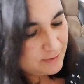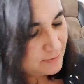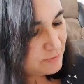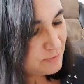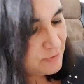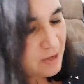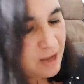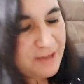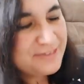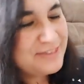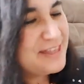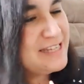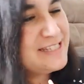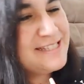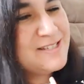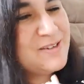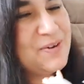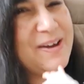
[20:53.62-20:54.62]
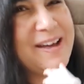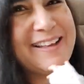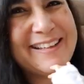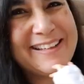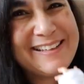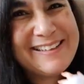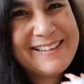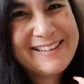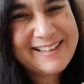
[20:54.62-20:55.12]
Not this
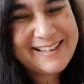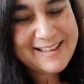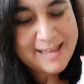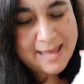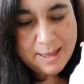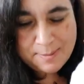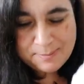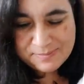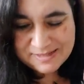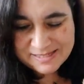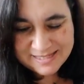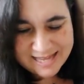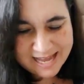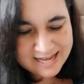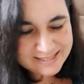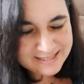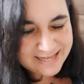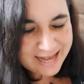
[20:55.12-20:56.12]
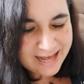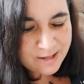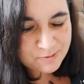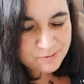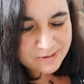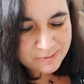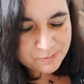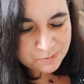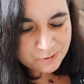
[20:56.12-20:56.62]
one. Besides, I
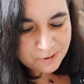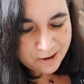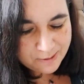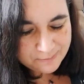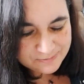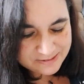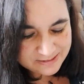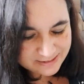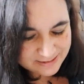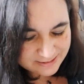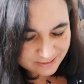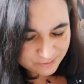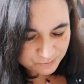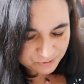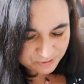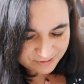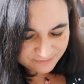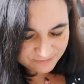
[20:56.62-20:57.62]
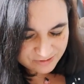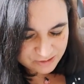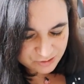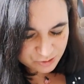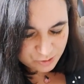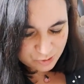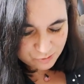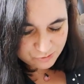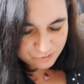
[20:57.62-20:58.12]
already promised the
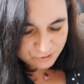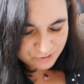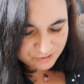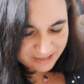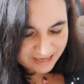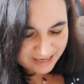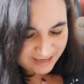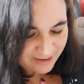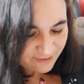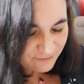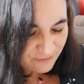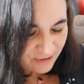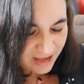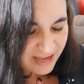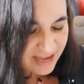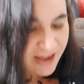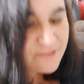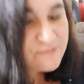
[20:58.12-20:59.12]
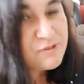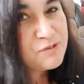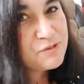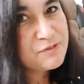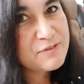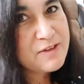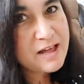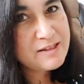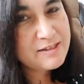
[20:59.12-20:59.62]
previous owner that if I ever
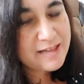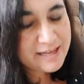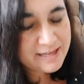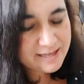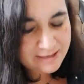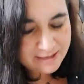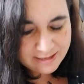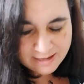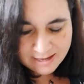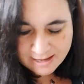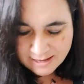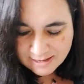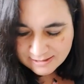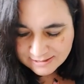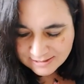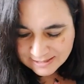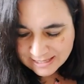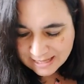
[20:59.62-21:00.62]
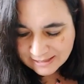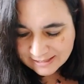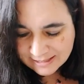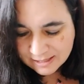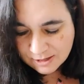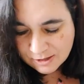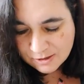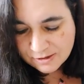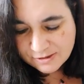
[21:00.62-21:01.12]
felt like
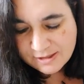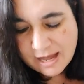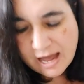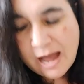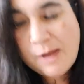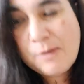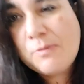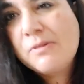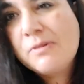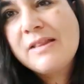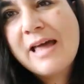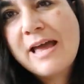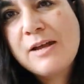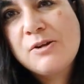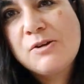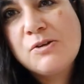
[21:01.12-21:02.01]
selling her, that I would let